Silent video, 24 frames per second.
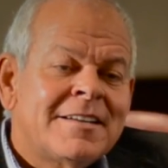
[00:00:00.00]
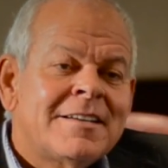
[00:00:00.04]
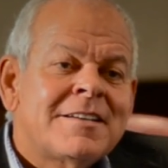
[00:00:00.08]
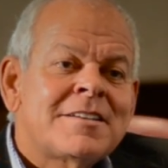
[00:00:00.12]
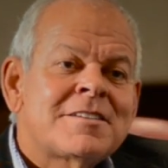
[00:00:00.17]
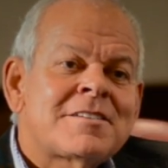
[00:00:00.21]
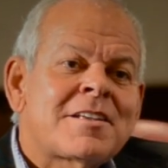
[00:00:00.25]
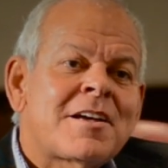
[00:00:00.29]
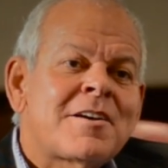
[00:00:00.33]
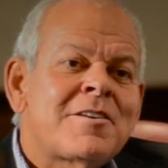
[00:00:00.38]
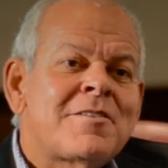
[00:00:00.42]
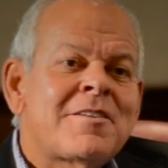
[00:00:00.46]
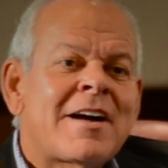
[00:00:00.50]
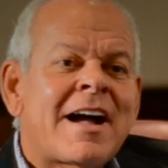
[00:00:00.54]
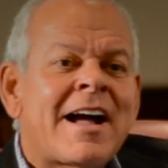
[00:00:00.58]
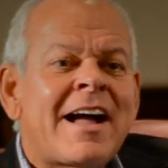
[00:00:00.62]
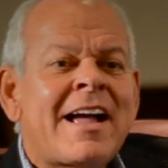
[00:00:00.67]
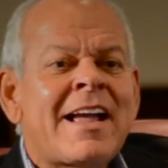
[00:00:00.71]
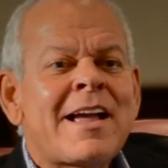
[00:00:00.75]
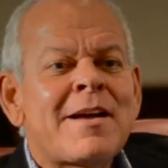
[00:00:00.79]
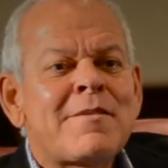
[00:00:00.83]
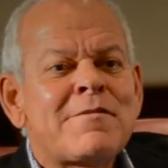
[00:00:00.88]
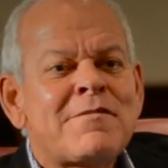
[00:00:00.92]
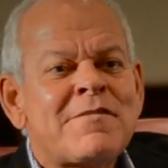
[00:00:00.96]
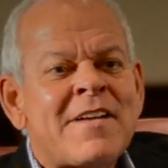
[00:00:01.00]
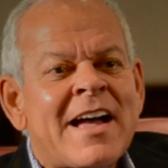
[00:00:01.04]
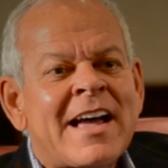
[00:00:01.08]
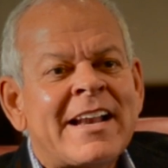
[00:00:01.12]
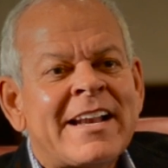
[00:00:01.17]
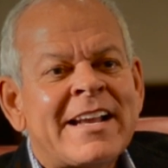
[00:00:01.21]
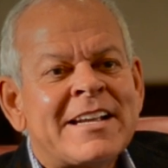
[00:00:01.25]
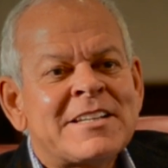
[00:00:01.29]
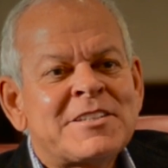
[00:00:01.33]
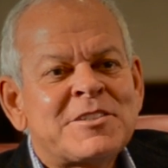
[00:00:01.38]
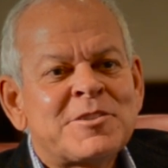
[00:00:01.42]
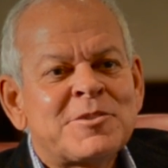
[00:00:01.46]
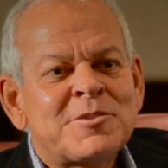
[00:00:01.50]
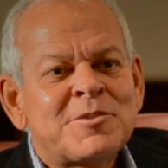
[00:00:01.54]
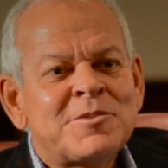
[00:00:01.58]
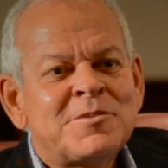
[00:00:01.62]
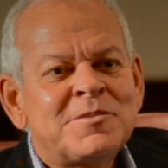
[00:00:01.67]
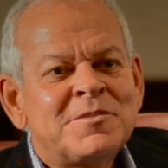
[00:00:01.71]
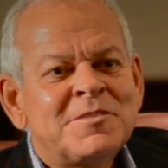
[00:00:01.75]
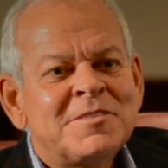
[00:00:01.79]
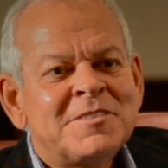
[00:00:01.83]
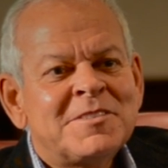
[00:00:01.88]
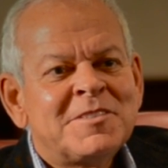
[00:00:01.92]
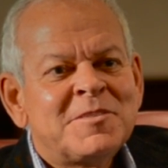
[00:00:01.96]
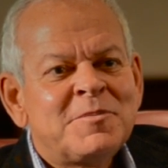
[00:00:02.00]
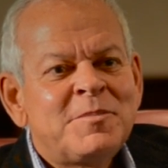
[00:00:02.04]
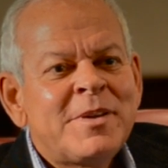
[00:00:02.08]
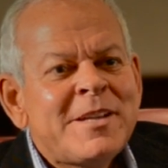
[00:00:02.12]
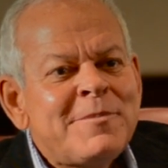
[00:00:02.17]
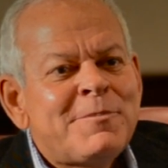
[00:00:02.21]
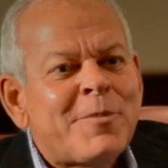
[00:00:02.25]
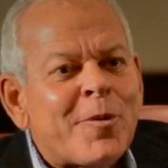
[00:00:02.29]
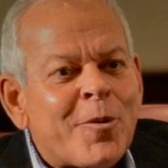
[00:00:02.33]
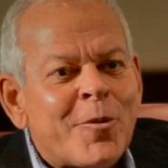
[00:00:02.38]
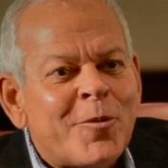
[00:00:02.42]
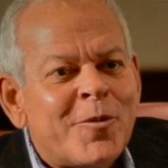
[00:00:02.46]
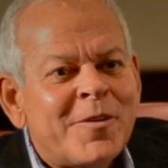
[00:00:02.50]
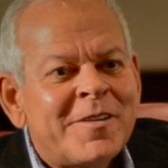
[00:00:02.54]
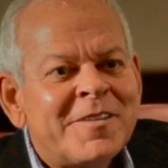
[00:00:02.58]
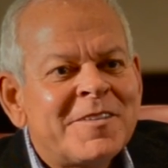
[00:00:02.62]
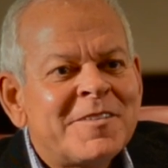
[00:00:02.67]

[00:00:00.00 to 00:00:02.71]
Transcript: So I have financial people,